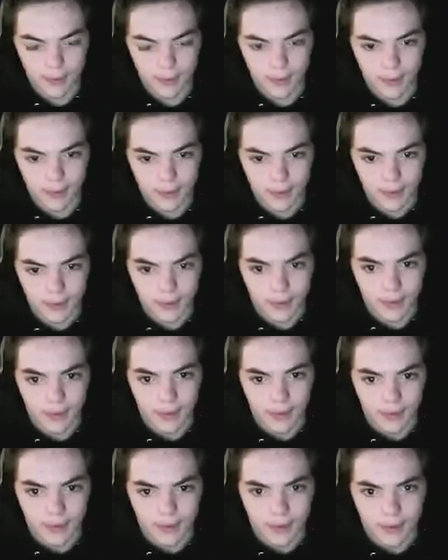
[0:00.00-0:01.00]

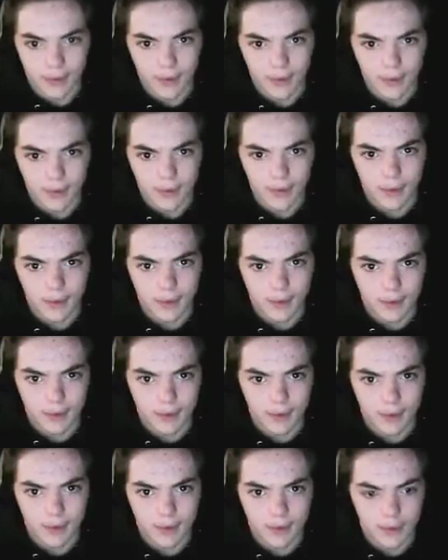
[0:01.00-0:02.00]

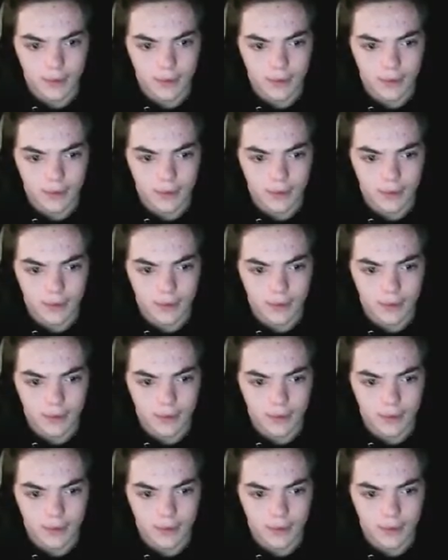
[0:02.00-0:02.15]
(silence)